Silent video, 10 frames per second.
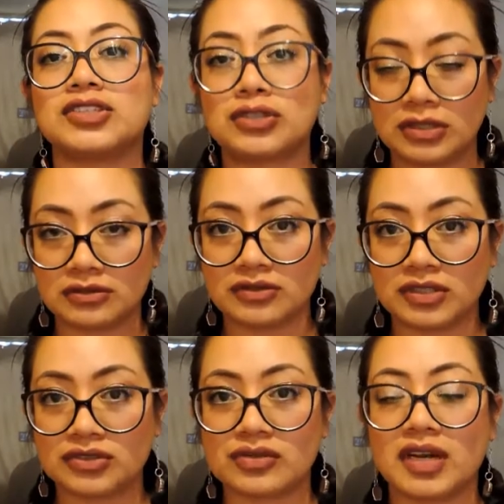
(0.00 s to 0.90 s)
the
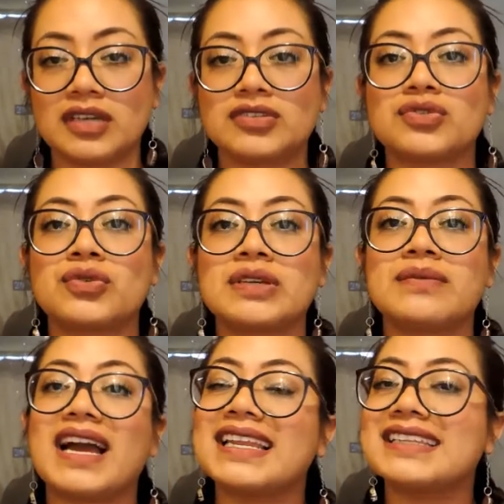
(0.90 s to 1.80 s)
children tried to
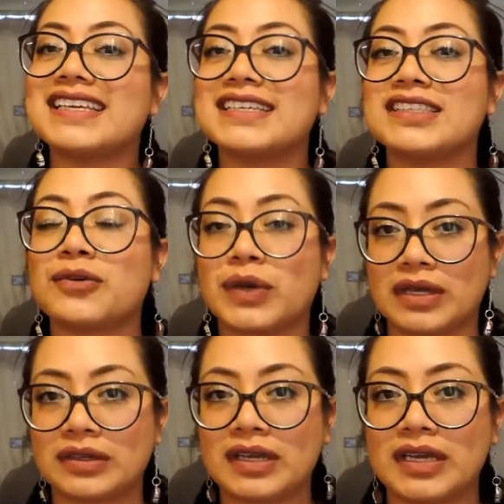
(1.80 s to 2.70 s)
invalidate the
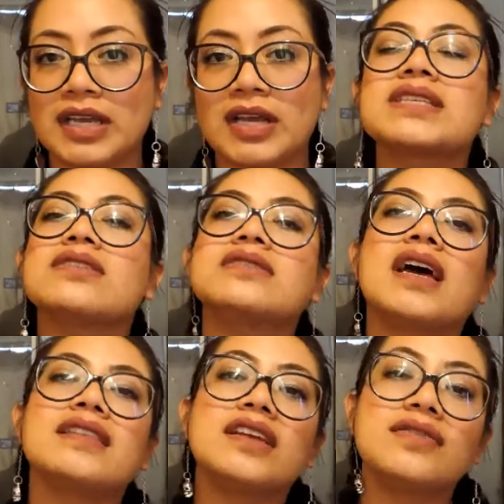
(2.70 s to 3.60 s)
will. Based on
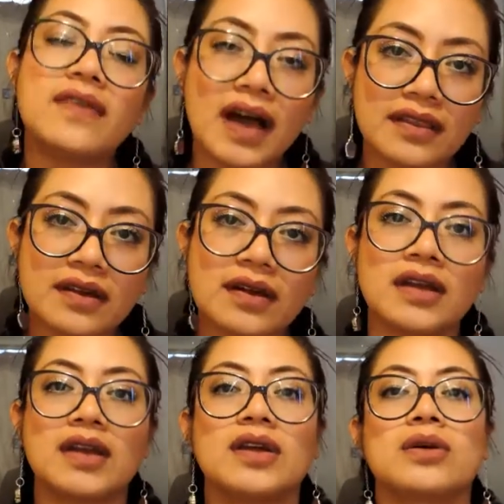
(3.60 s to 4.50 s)
that, their father
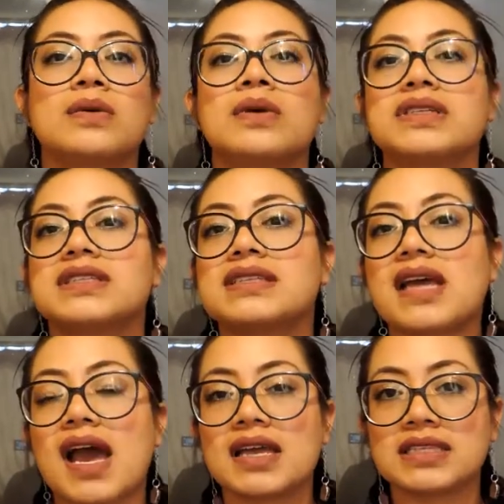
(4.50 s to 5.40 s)
was
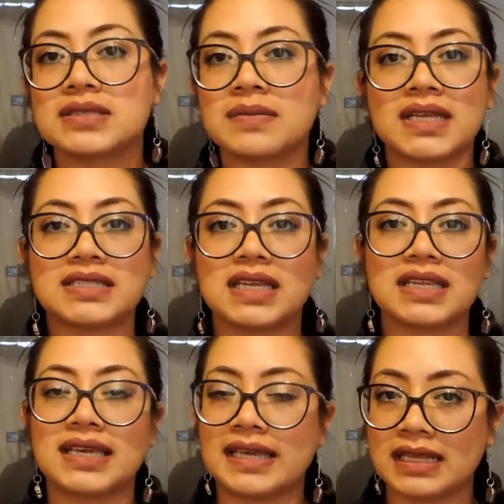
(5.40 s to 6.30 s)
not
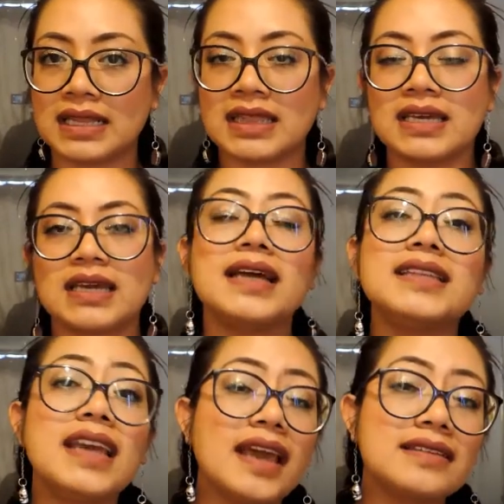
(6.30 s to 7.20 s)
mentally healthy. At
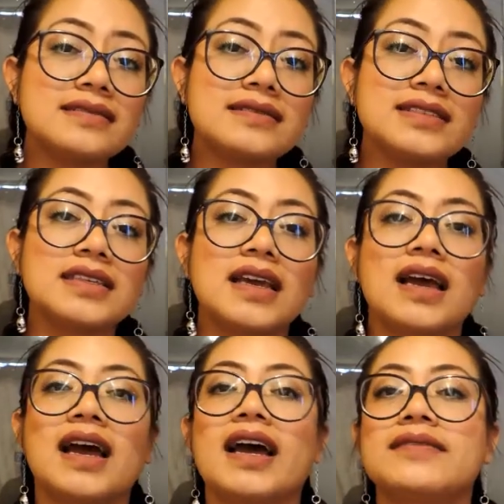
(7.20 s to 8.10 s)
the end,
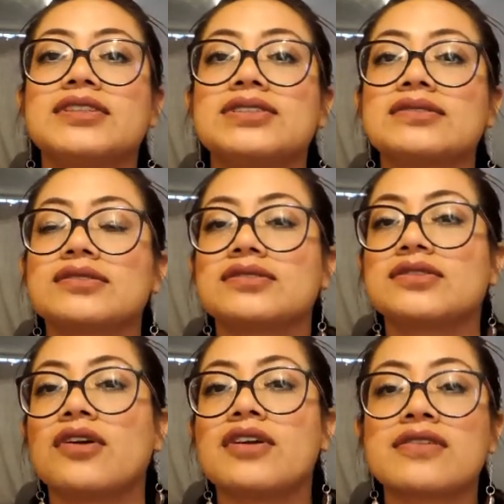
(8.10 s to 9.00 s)

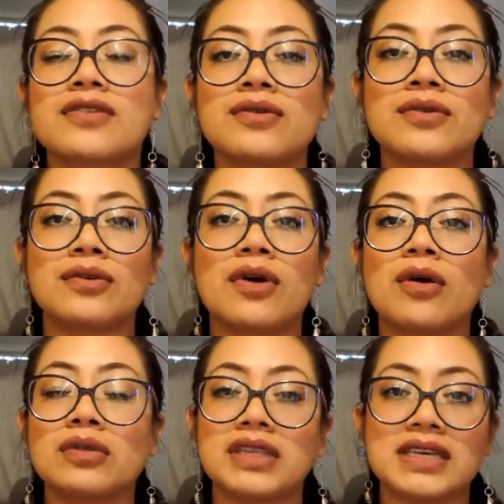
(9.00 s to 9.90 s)
going through
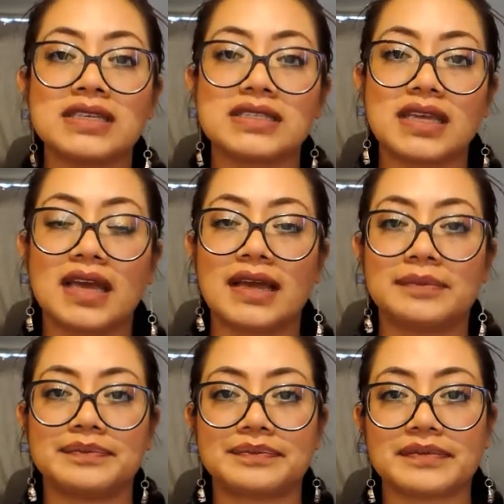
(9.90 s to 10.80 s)
all these
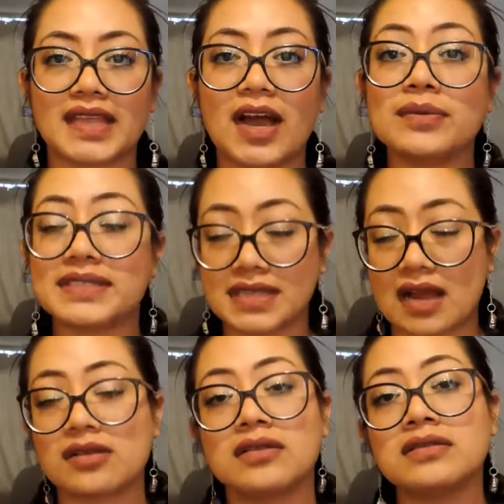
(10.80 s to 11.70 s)

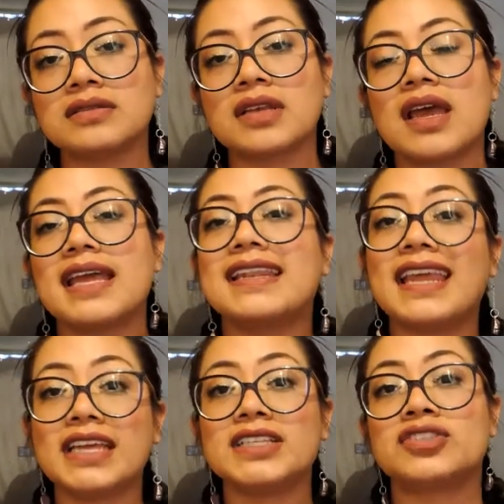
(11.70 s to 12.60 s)
obstacles,
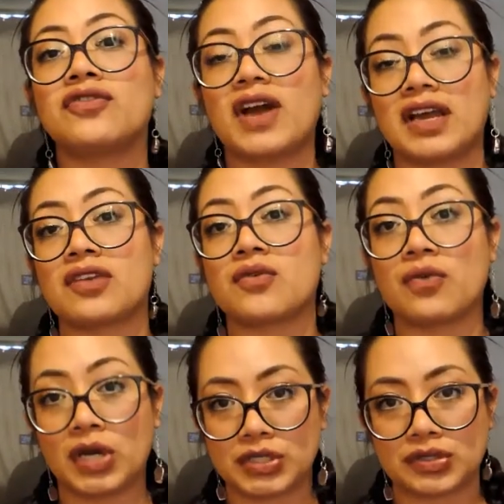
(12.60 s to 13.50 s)
Nate found
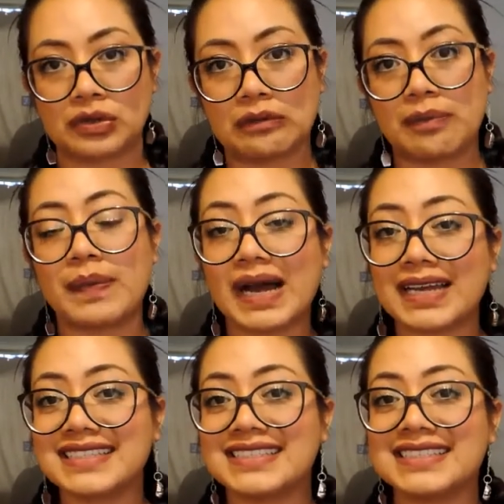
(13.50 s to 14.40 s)
Rachel,
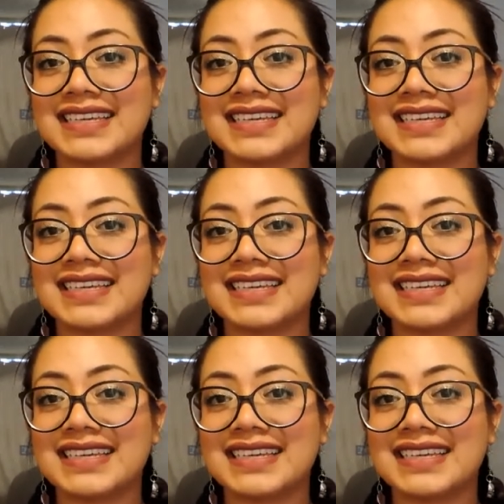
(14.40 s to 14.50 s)
but